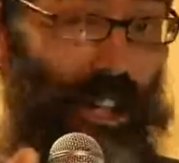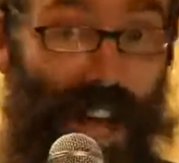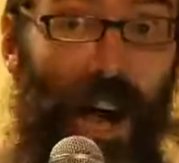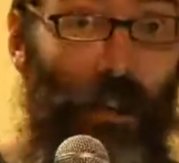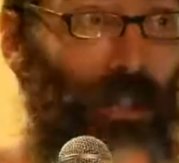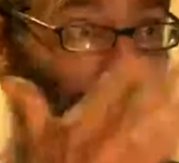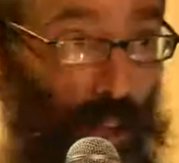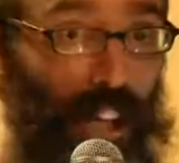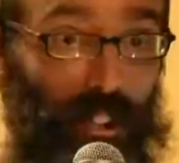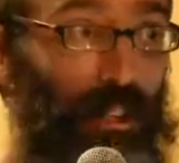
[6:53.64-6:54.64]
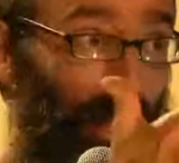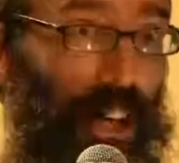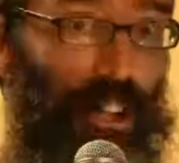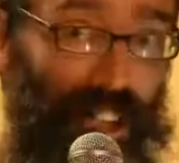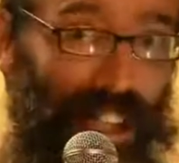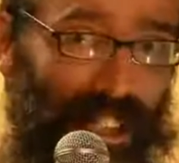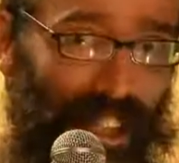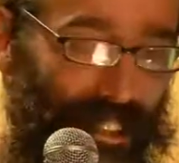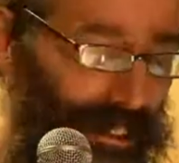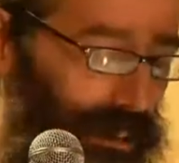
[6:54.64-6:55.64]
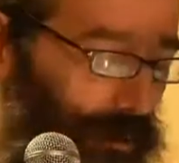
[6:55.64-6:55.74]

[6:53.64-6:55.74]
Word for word: down the structures that are killing us.